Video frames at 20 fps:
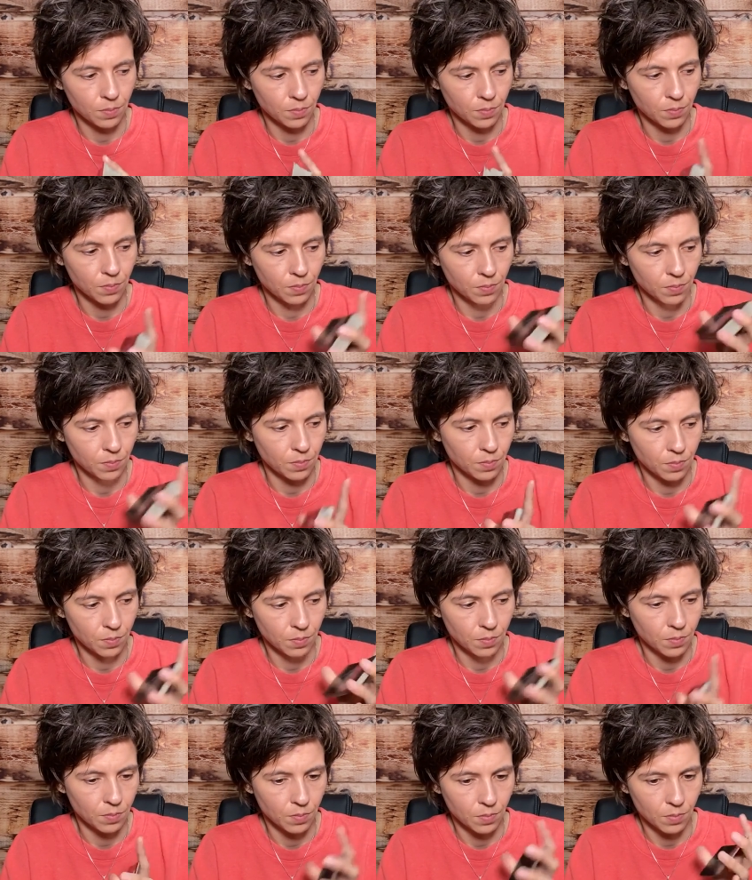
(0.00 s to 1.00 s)

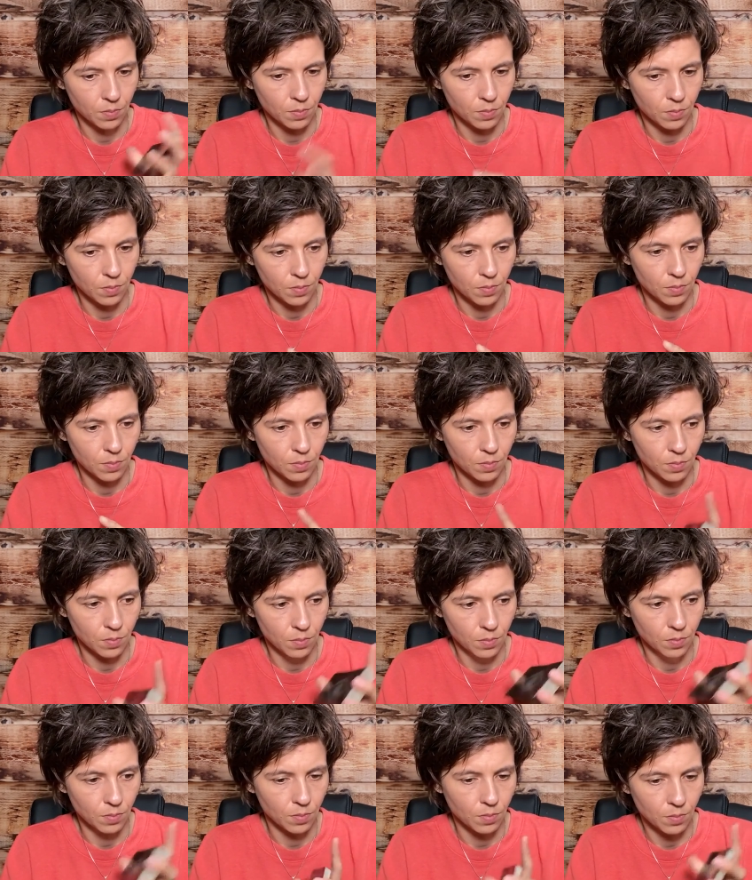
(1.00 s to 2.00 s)

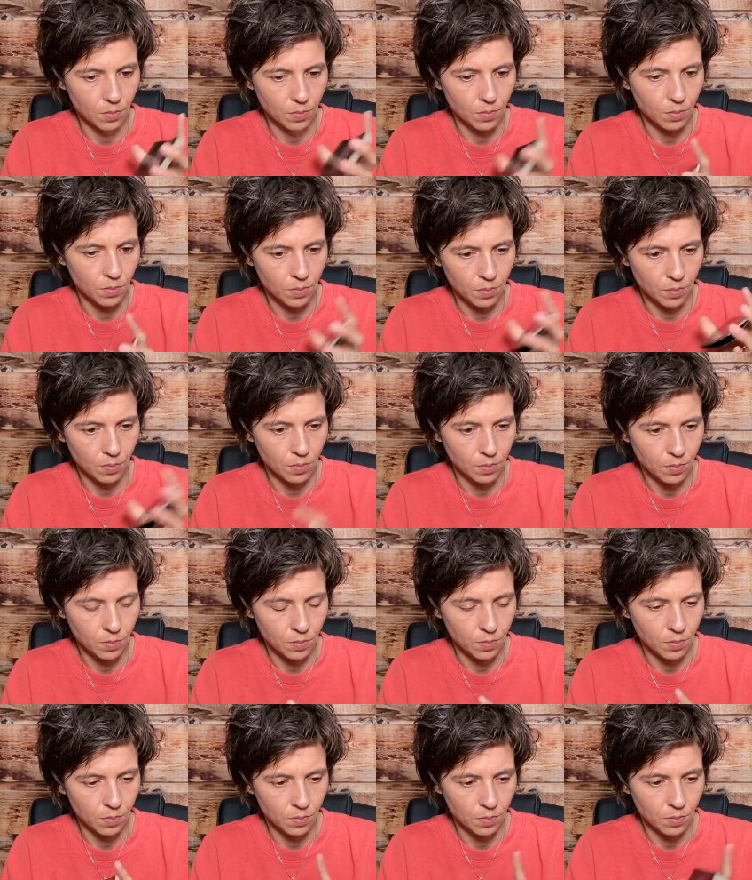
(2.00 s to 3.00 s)

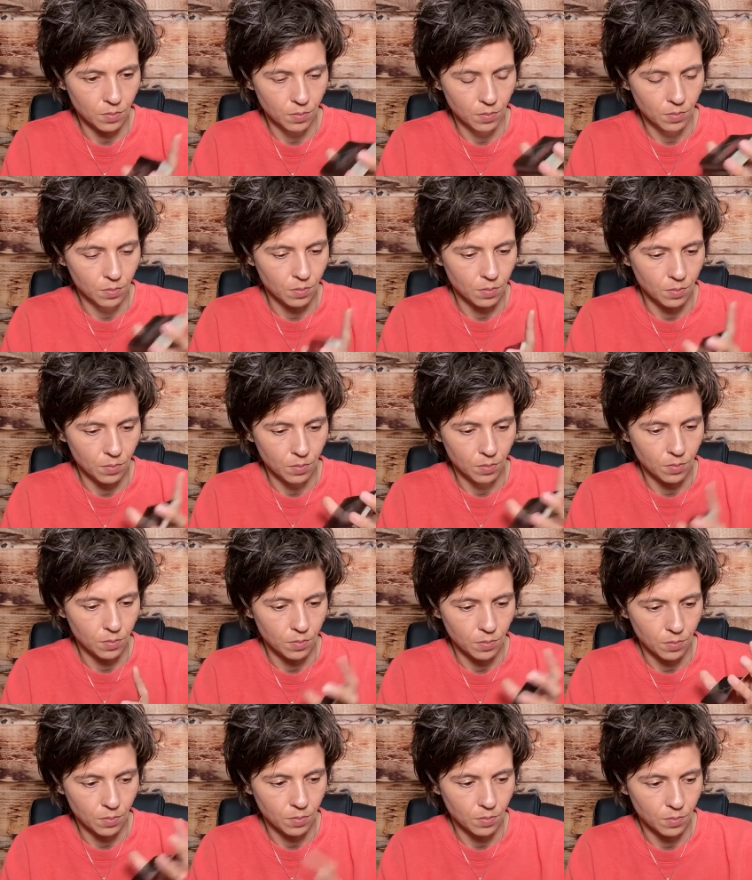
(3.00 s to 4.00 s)

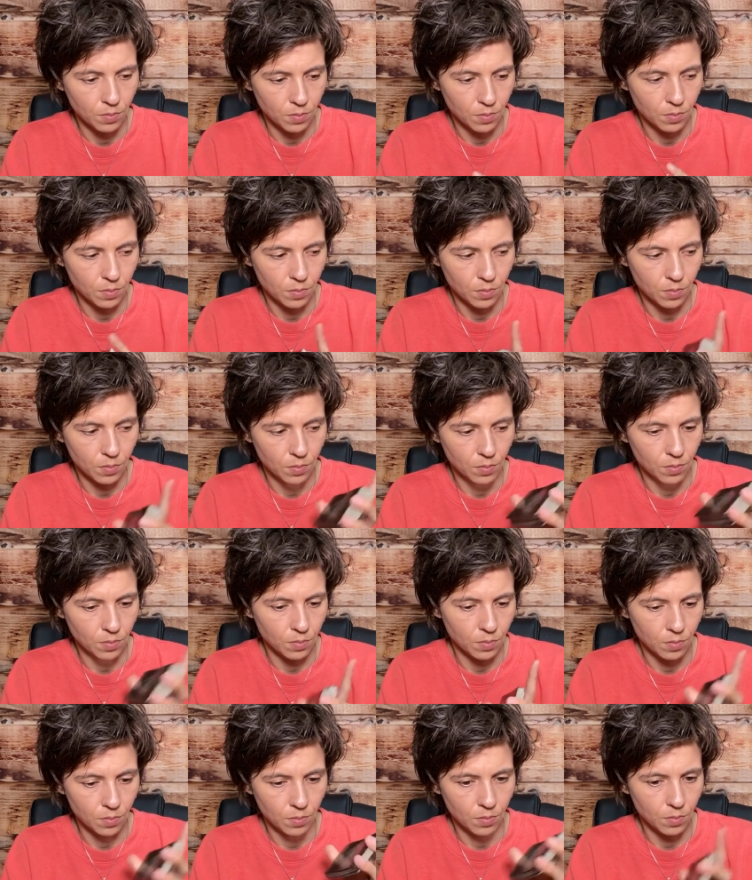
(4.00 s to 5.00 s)

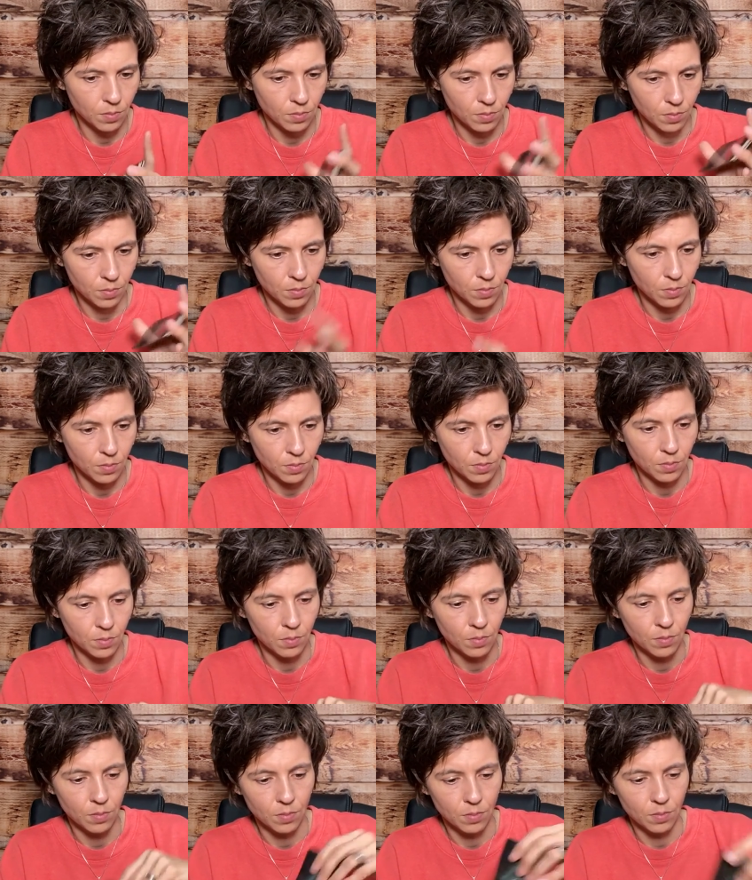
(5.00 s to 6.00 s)

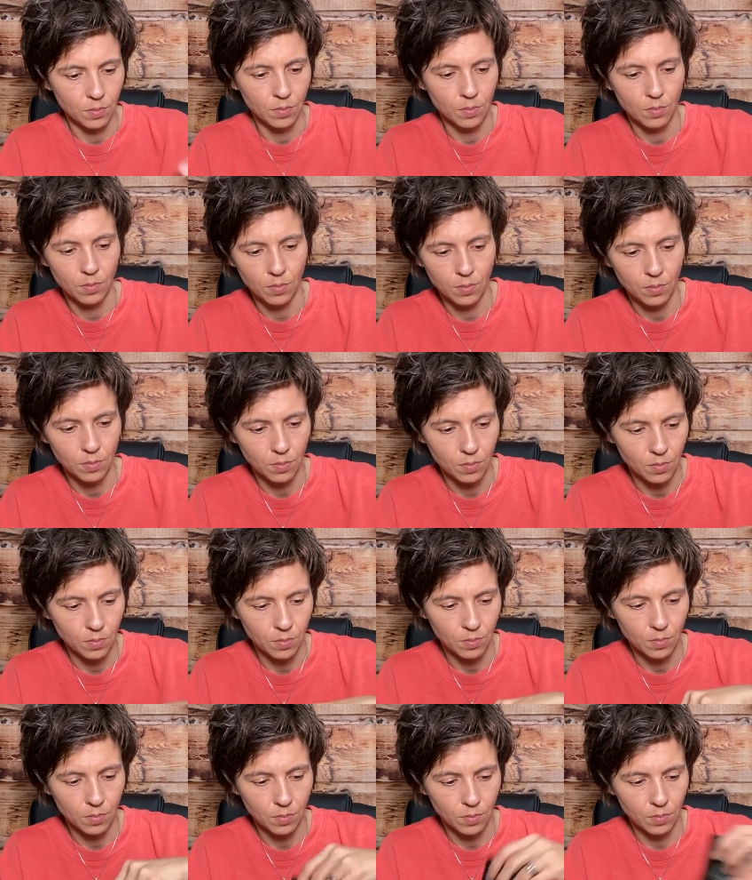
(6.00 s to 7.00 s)

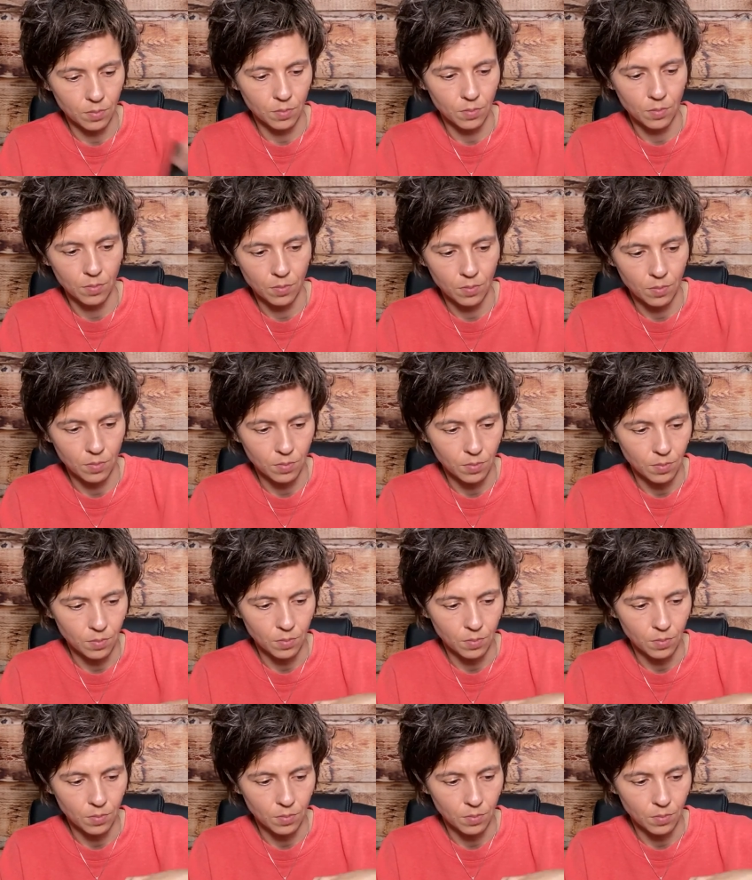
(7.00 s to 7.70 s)
No one is speaking in this clip.